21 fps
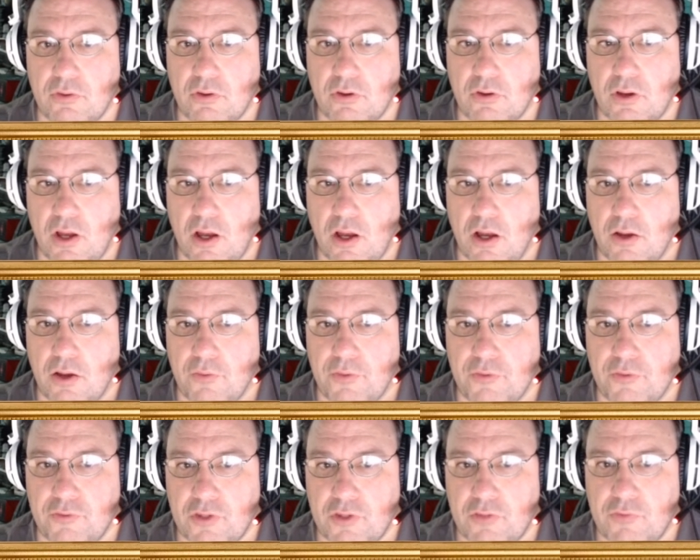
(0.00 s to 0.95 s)
uh, the
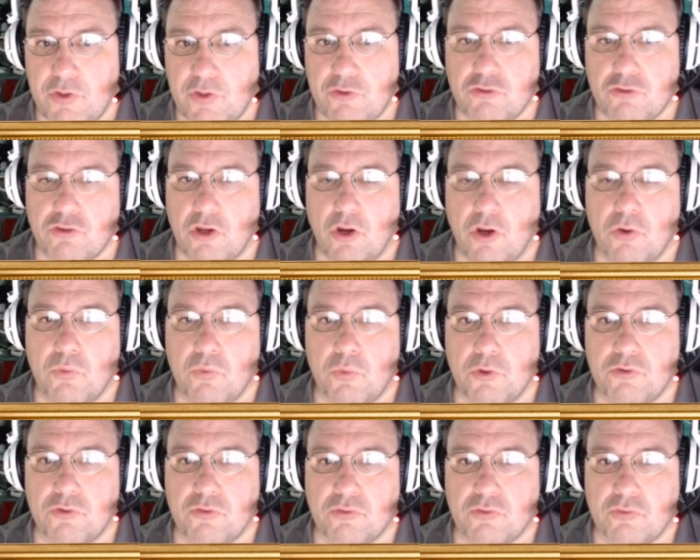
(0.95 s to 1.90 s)
tv show
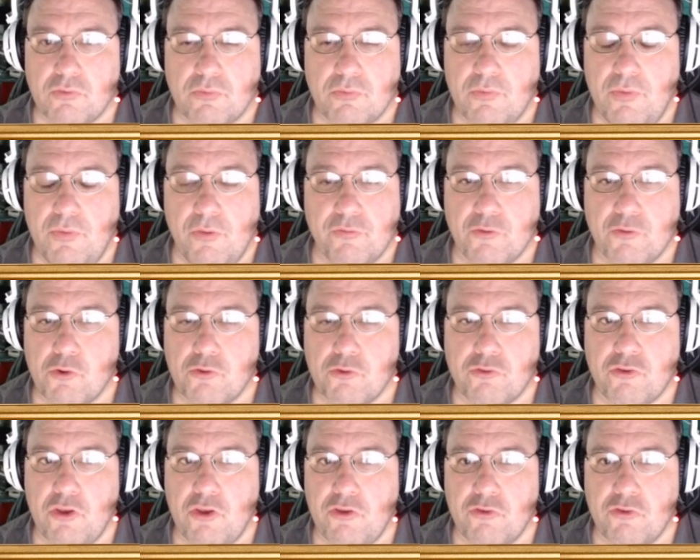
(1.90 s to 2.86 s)
which the first
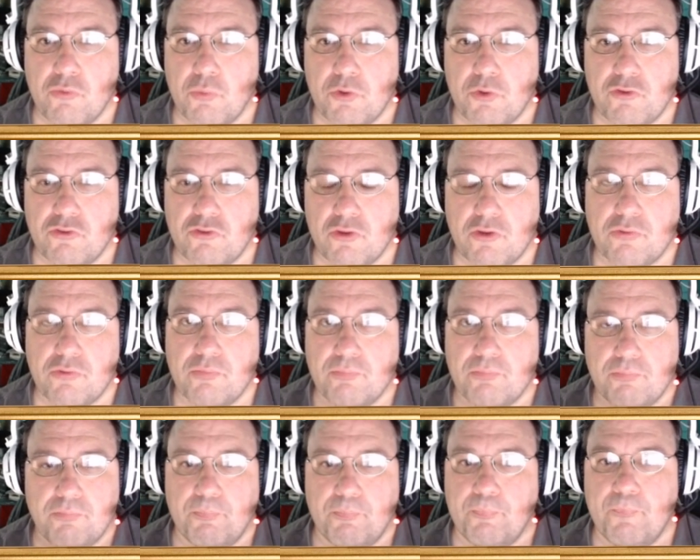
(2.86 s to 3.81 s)
season was just
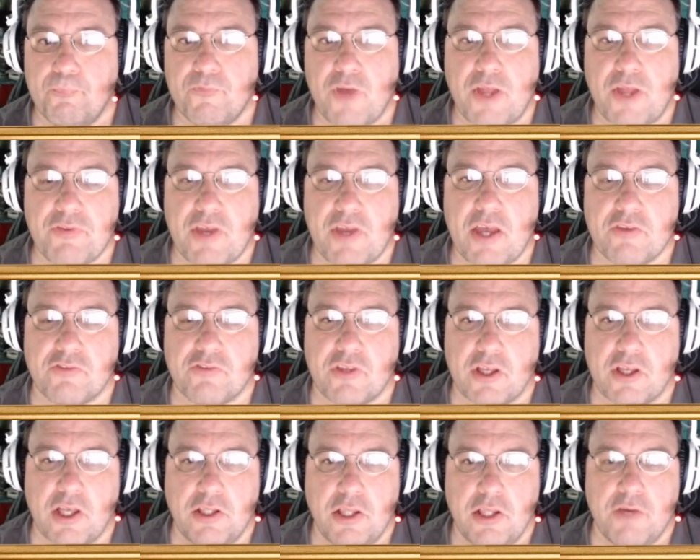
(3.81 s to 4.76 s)

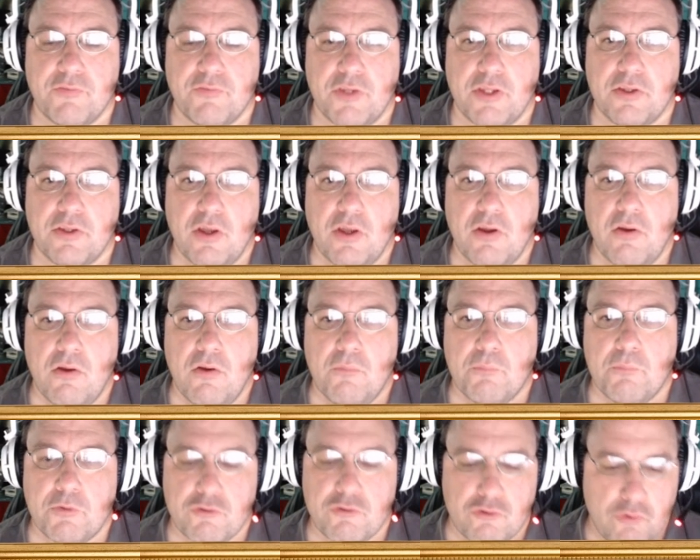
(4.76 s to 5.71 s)
fantastic i loved it
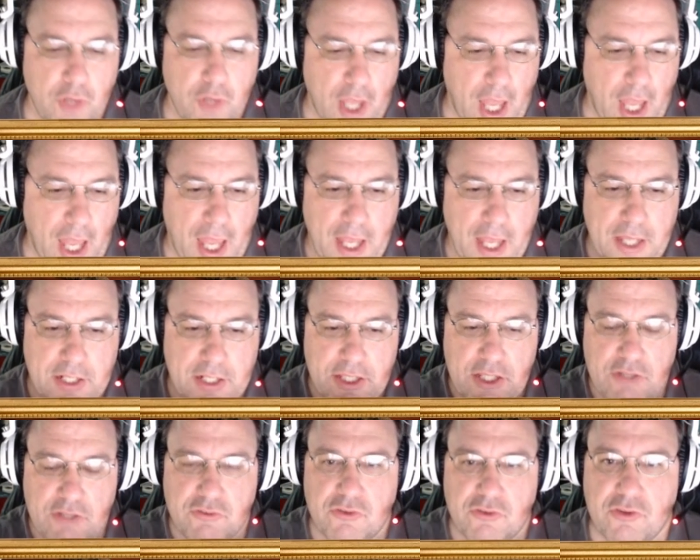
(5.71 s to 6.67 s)
but you had
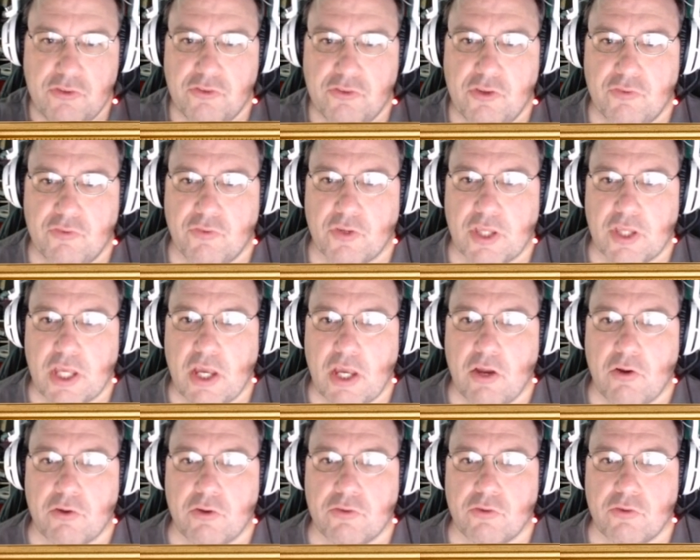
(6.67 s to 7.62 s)
each of these different
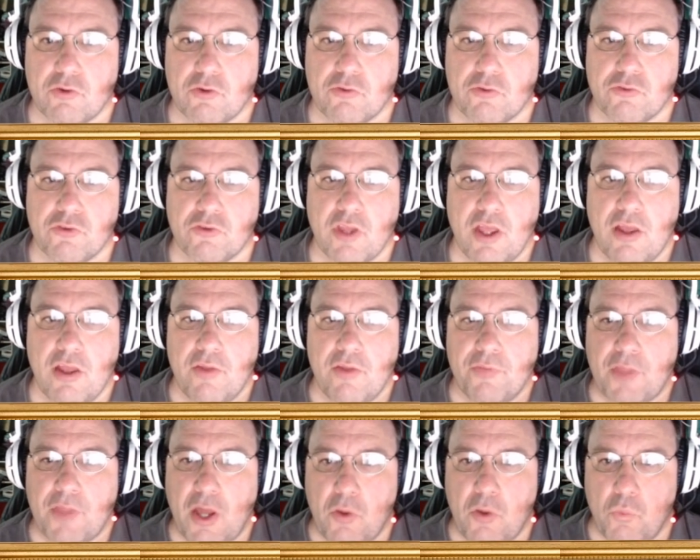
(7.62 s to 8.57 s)
characters
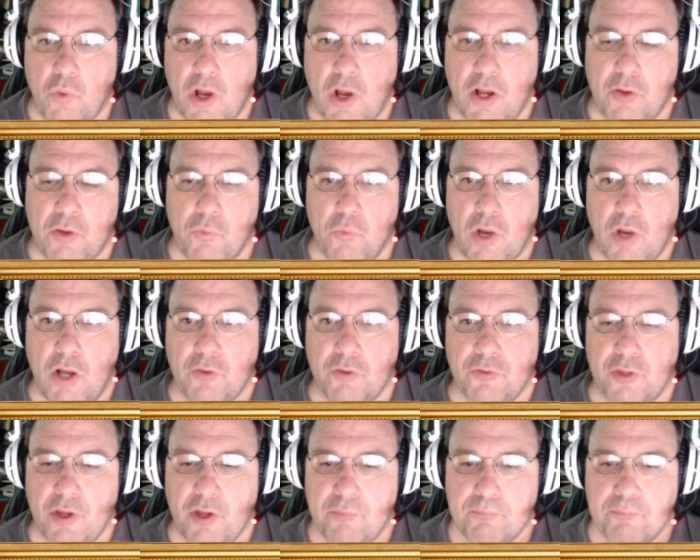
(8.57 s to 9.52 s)
that wound,
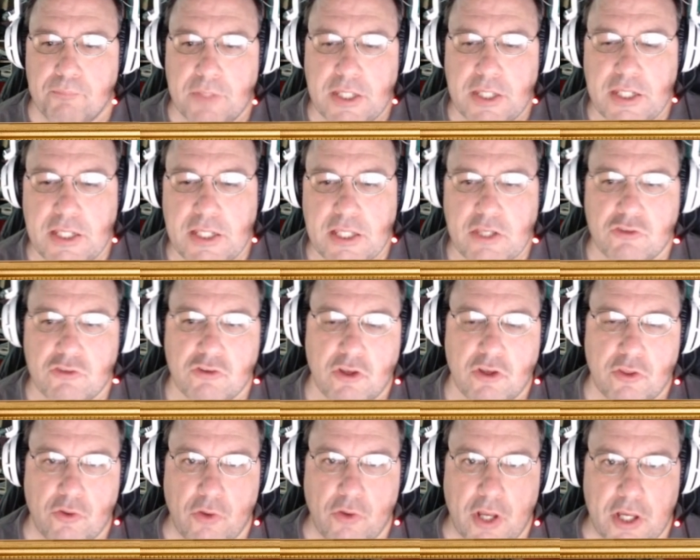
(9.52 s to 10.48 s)
wound up meeting each
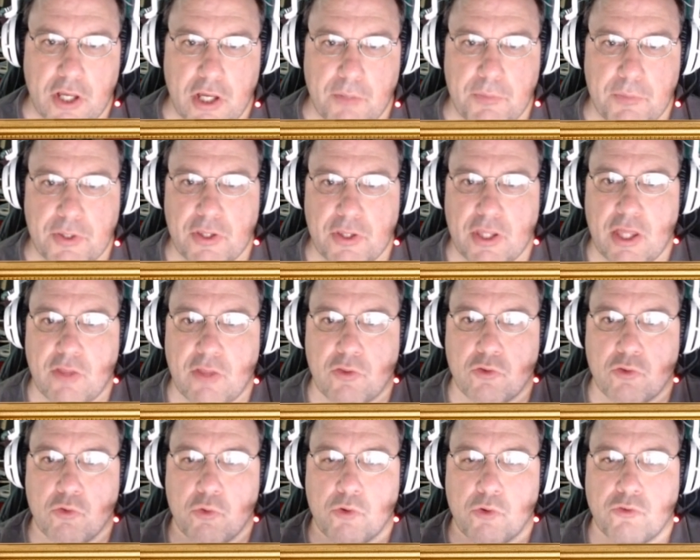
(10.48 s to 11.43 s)
other and coming together
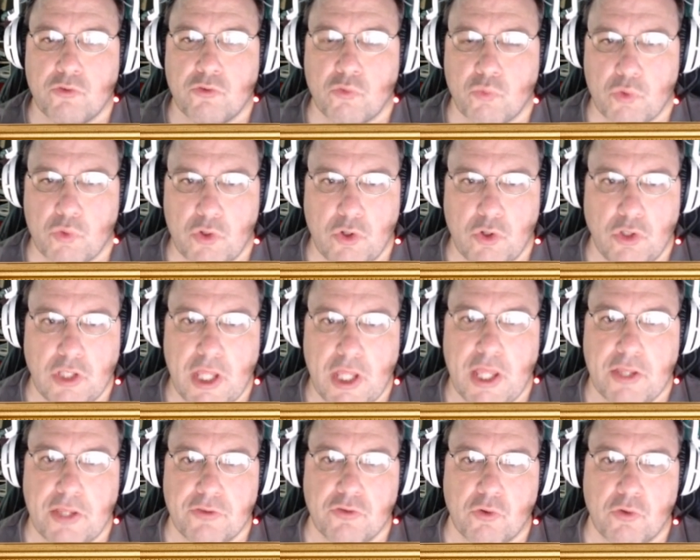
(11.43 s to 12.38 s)
towards the real
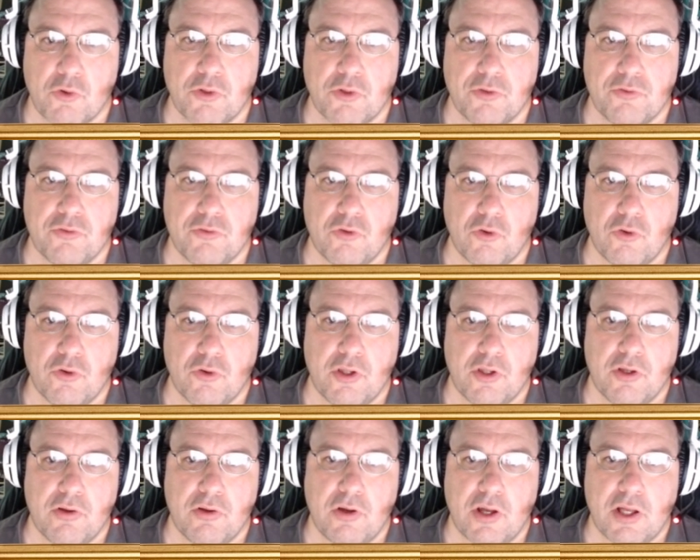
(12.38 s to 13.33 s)
end during during
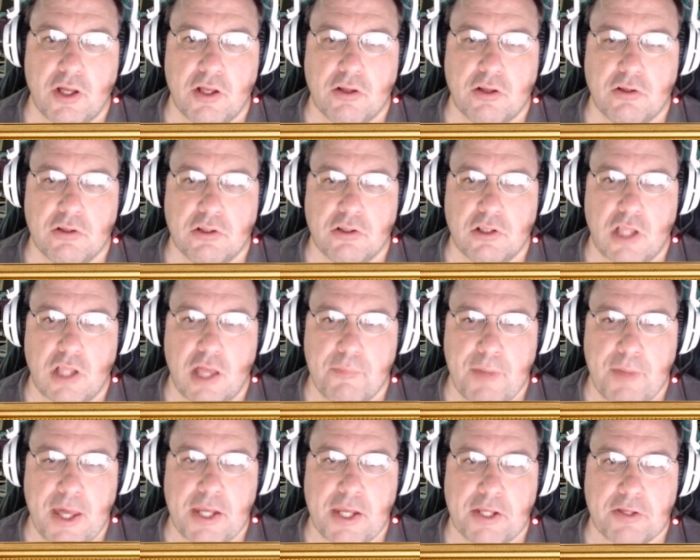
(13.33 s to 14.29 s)
a, a
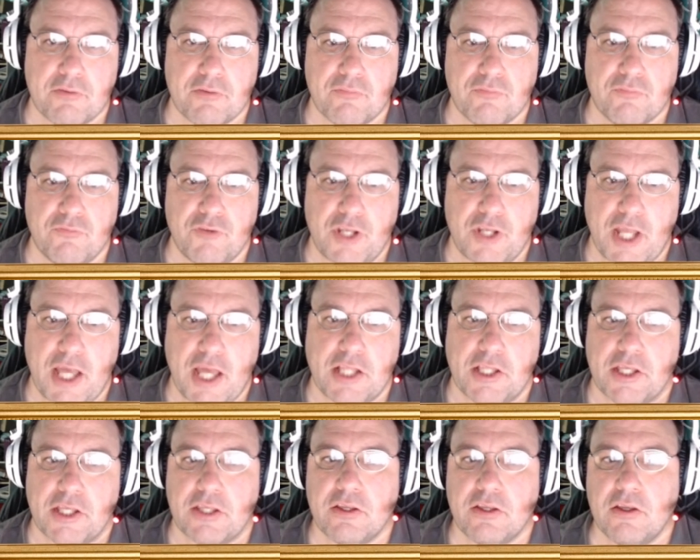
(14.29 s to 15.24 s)
climatic
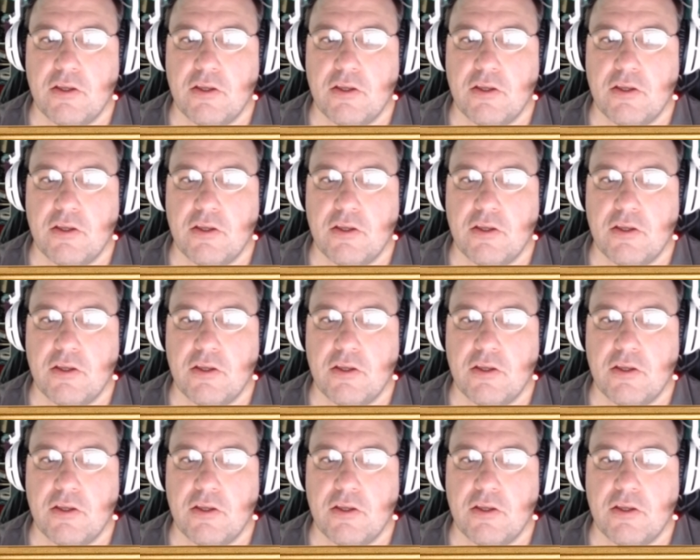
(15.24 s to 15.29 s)
finale,